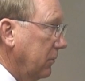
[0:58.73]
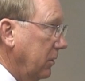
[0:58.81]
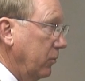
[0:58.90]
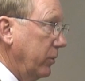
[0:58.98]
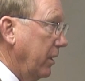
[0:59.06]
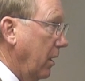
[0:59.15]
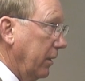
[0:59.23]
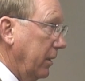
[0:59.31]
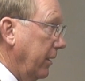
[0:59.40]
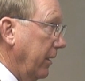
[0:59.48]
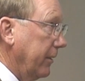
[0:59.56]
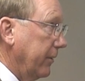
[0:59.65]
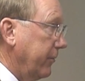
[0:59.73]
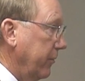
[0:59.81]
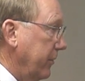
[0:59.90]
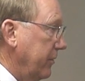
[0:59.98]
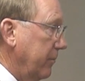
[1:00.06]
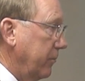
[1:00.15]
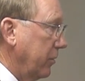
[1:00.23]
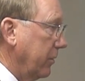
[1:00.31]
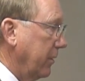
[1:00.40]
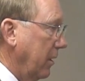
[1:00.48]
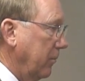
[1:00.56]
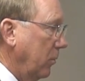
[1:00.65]
Could we not cut down the trees and put a
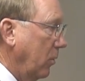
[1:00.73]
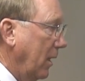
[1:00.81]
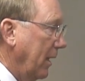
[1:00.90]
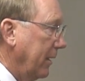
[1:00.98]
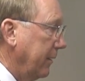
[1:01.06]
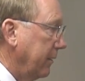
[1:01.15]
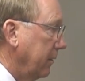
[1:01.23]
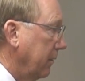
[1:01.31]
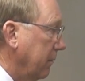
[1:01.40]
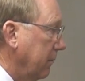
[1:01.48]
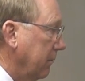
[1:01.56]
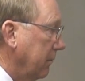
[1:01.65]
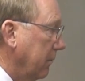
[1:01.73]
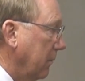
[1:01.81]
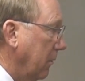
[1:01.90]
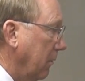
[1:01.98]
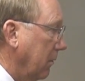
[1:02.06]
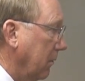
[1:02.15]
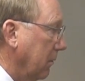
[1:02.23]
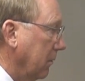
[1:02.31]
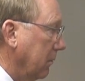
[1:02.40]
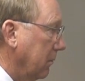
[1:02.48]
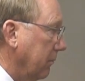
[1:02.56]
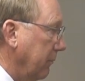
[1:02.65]
double wide or
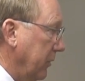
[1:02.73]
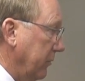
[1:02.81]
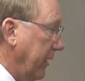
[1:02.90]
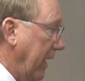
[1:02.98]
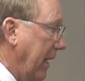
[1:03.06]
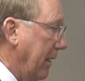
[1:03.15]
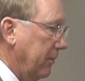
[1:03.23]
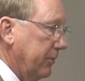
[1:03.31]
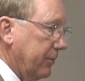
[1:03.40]
build a house